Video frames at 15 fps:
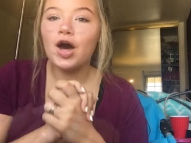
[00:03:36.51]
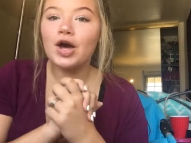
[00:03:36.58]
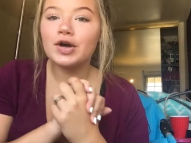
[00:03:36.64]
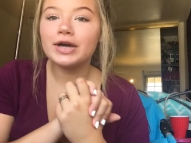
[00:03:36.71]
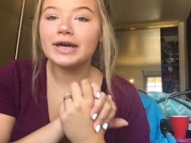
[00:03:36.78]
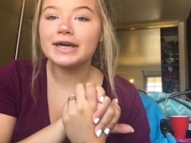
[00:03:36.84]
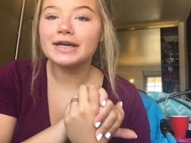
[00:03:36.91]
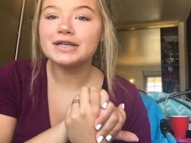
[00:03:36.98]

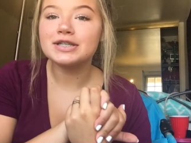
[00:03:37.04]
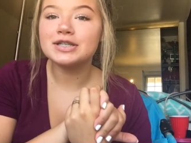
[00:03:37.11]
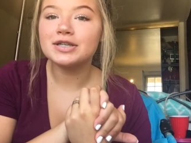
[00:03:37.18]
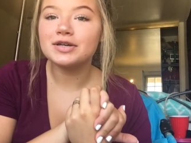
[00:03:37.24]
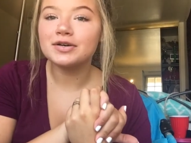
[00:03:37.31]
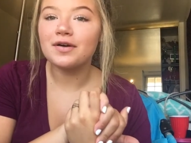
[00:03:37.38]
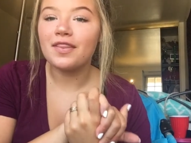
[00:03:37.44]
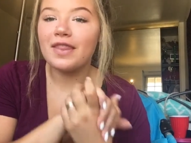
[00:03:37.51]
Okay,
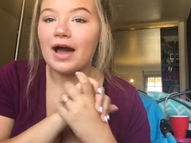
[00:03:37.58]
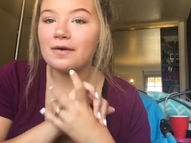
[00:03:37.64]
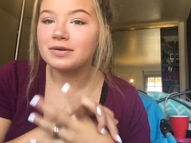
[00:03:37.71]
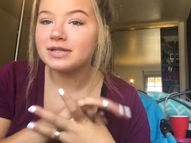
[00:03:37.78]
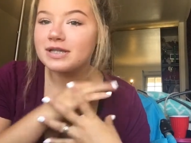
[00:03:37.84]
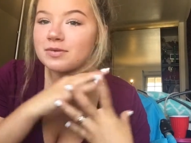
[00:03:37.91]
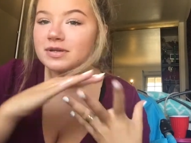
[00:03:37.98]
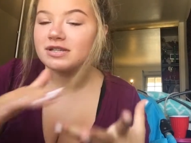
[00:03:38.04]
so that
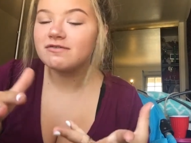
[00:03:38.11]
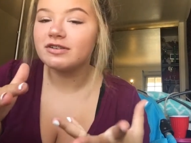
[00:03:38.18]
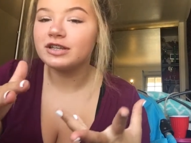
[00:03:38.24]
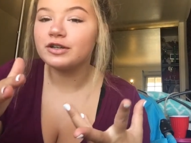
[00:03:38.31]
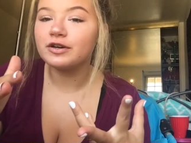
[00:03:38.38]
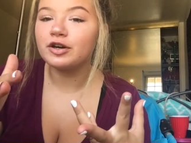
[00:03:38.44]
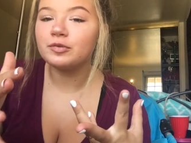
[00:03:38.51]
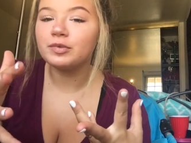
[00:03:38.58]
was this week's
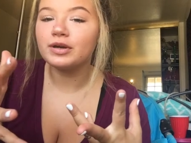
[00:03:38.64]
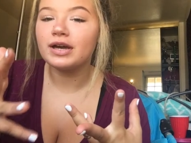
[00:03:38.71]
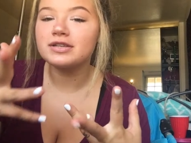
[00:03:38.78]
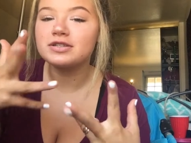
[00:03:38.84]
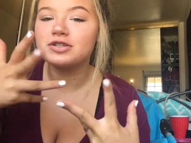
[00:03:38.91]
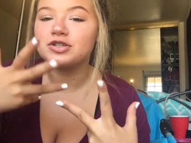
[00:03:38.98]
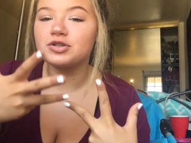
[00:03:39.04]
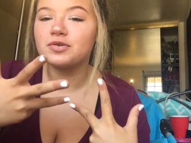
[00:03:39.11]
video. I hope you
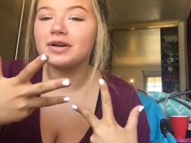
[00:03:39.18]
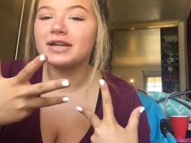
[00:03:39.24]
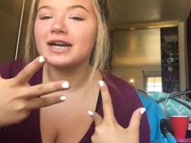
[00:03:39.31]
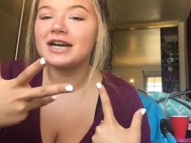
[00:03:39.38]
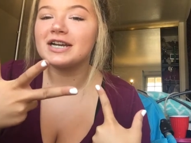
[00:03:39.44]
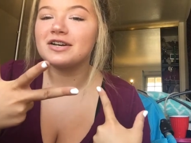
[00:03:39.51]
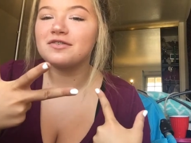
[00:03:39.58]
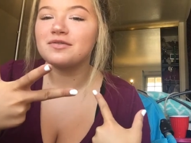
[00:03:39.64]
guys enjoyed.
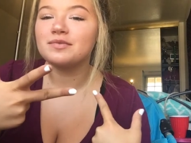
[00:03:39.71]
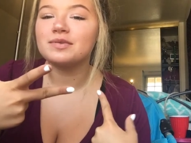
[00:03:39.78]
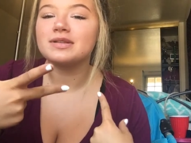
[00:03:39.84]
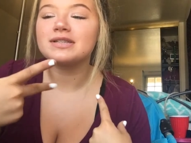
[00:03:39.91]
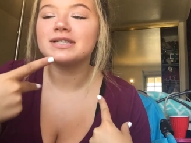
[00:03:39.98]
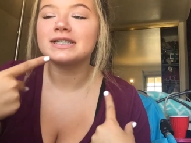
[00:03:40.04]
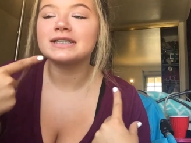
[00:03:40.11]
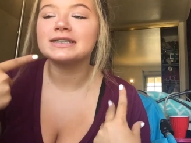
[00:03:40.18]
I know it
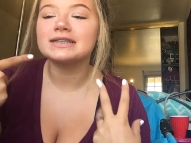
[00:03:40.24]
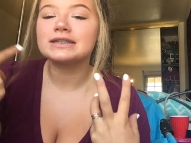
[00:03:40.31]
was